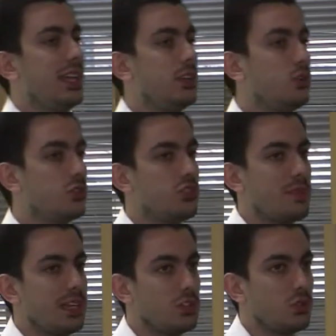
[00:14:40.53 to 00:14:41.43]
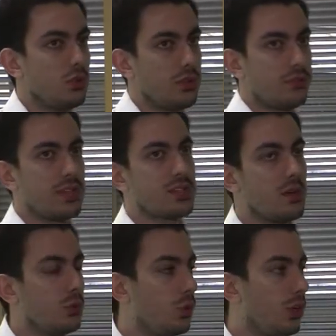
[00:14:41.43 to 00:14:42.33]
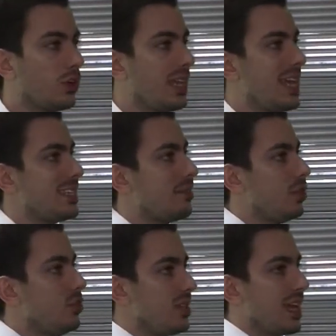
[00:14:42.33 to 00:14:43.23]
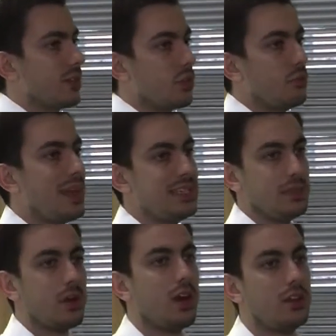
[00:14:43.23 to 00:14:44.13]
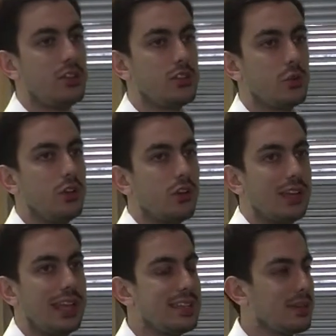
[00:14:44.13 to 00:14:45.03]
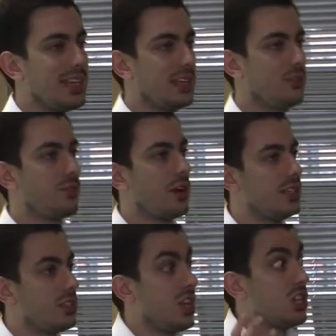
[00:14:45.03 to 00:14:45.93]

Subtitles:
in order to make sure that, for example, we're not going to end up losing out on mating partners or we're not going to end up getting in a fight,